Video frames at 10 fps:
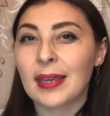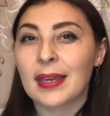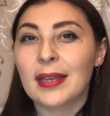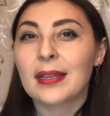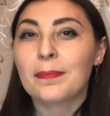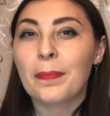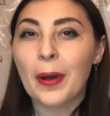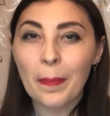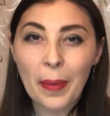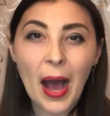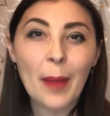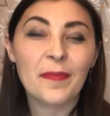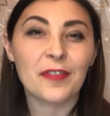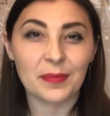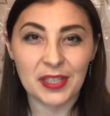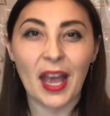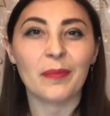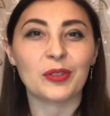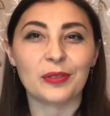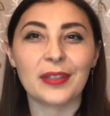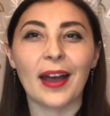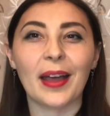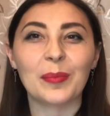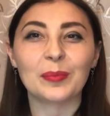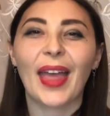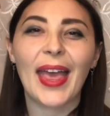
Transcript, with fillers: can pop up from time to time.